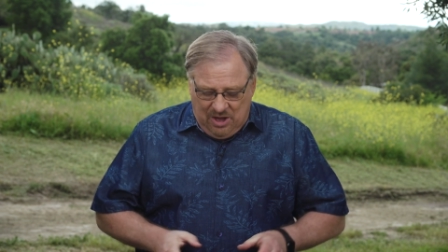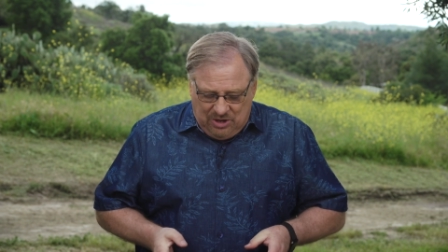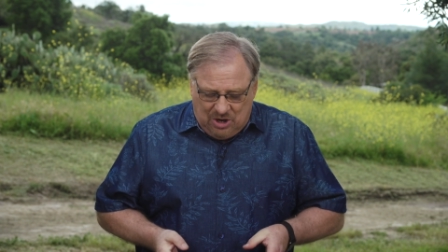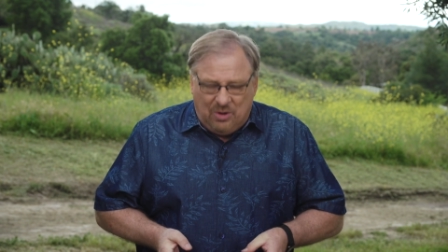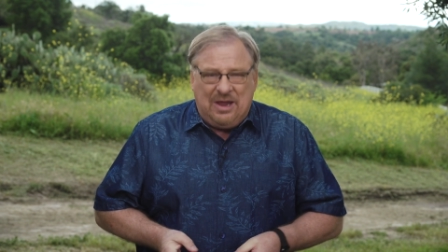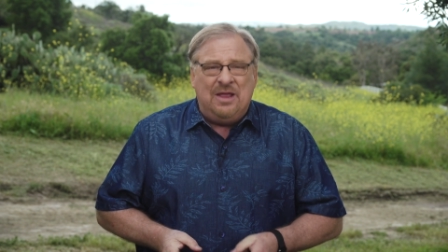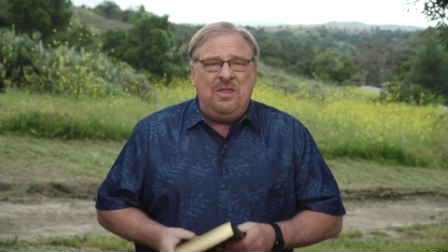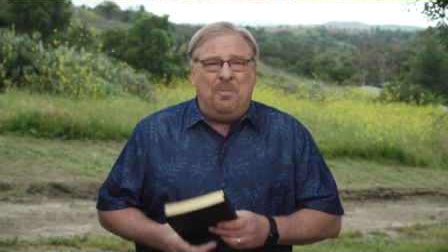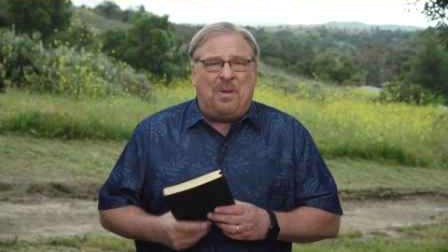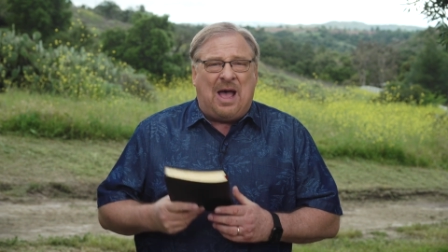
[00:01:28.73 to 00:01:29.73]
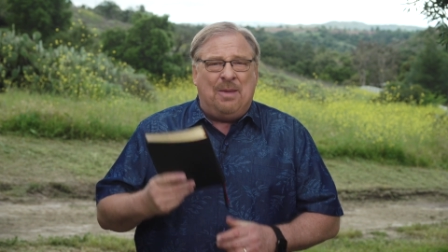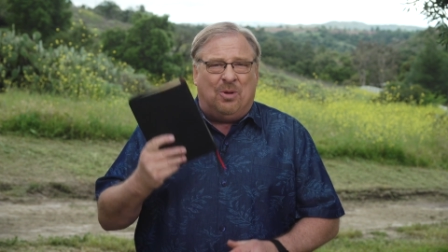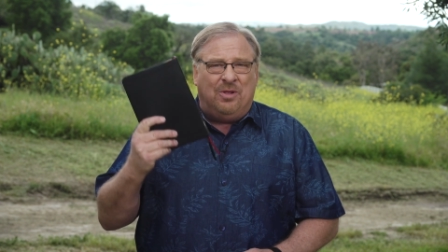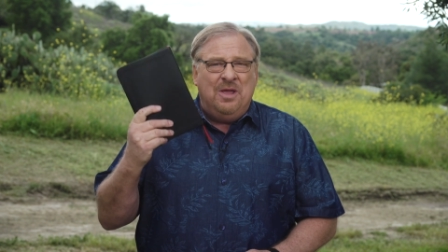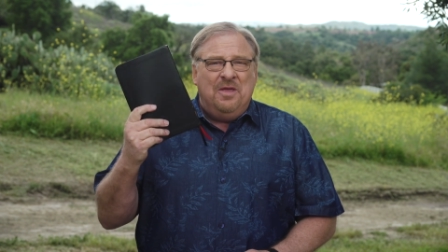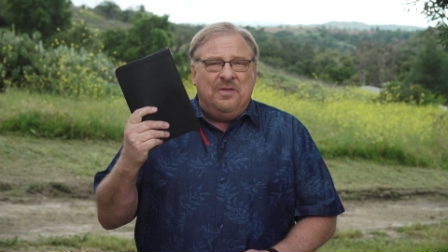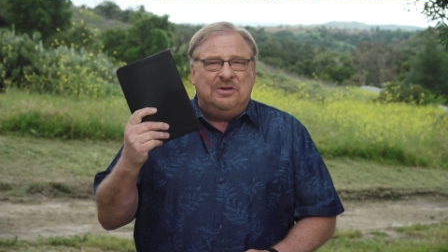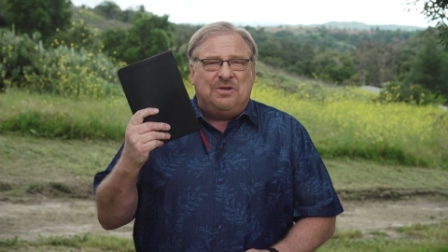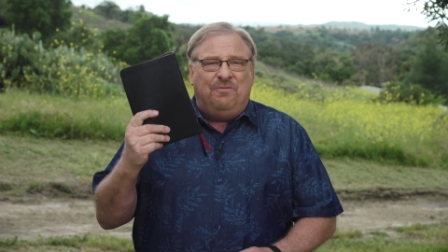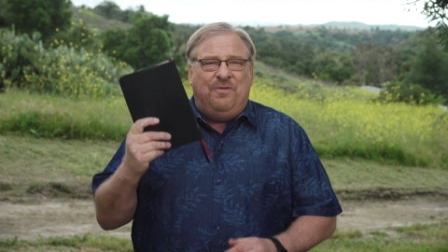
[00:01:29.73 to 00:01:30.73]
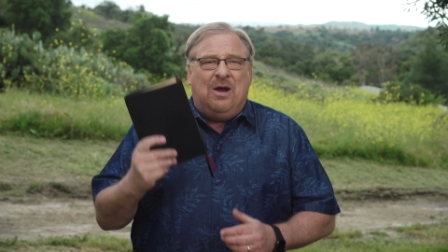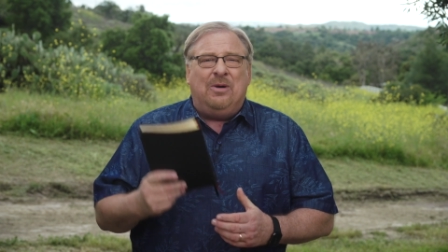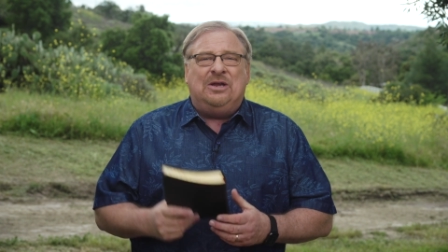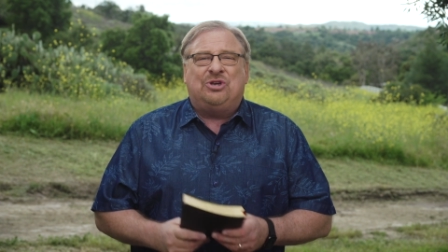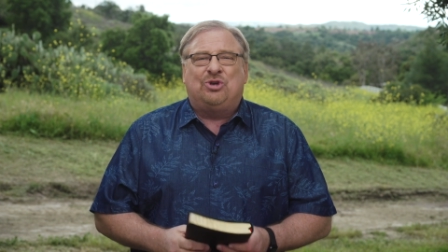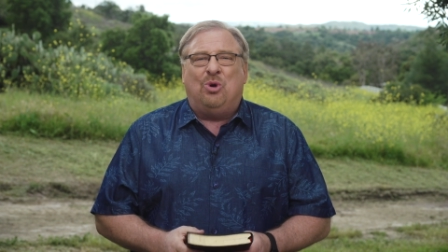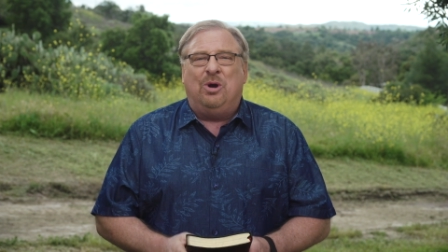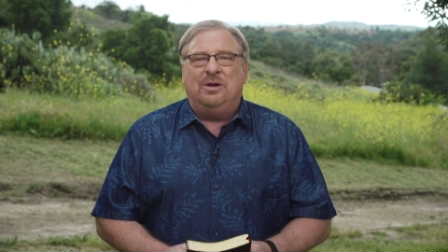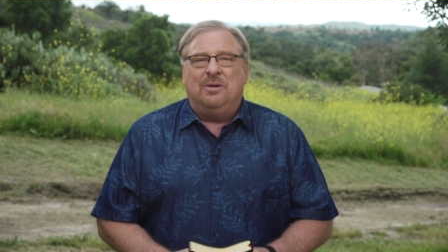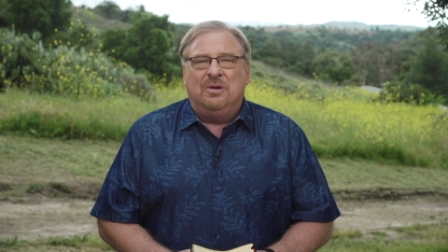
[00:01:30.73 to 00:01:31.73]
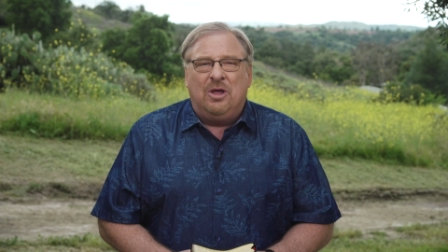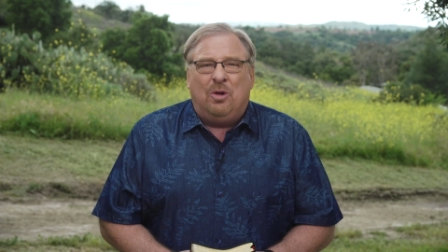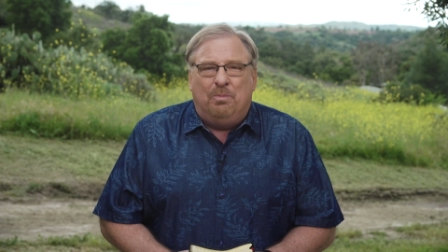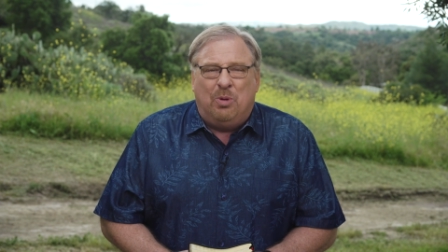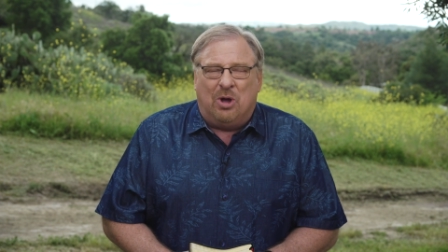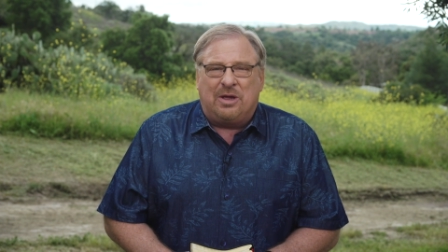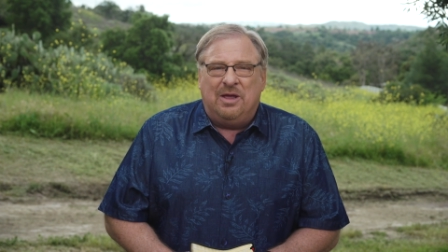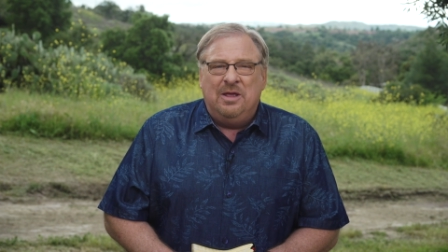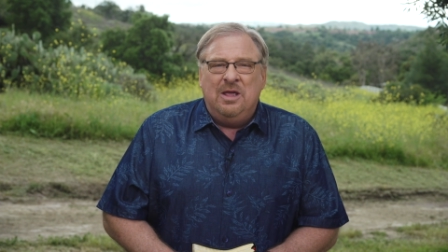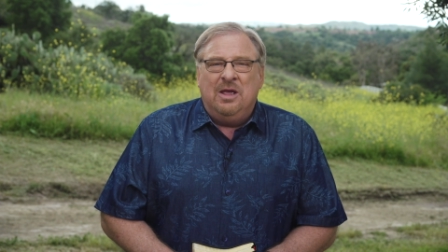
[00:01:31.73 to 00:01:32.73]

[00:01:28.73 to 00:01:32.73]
You know, in the Bible, there's a very short little book